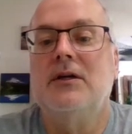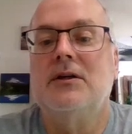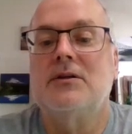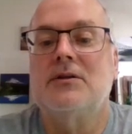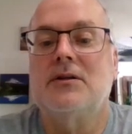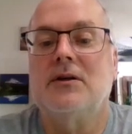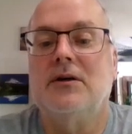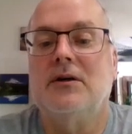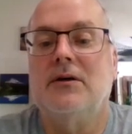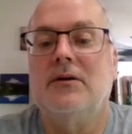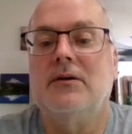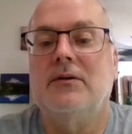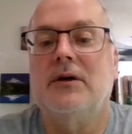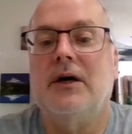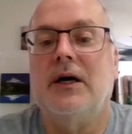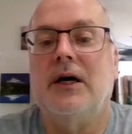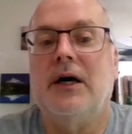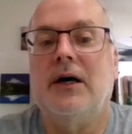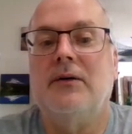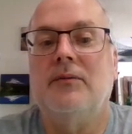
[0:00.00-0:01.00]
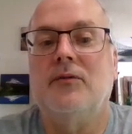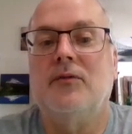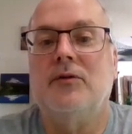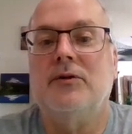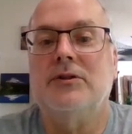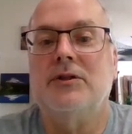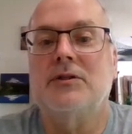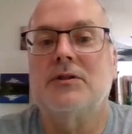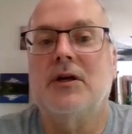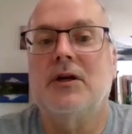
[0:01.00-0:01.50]
So
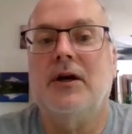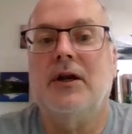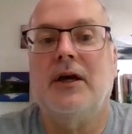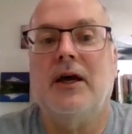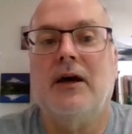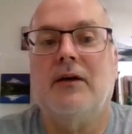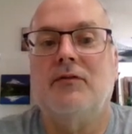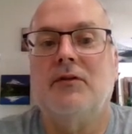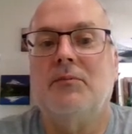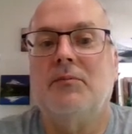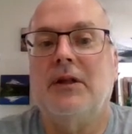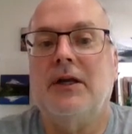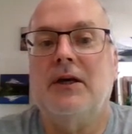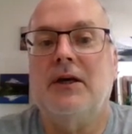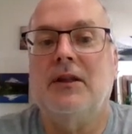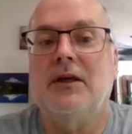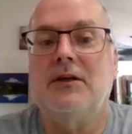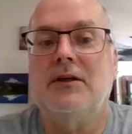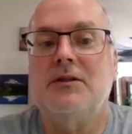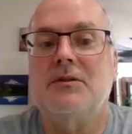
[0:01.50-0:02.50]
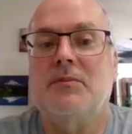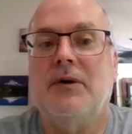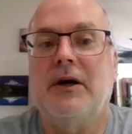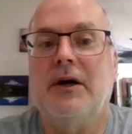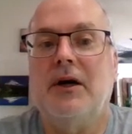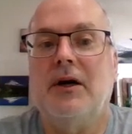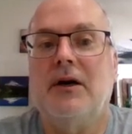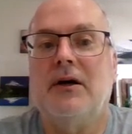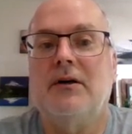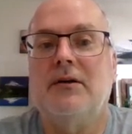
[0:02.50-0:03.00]
we'll just kind of have to play things by
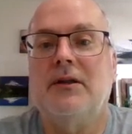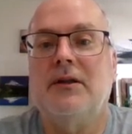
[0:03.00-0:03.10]
ear.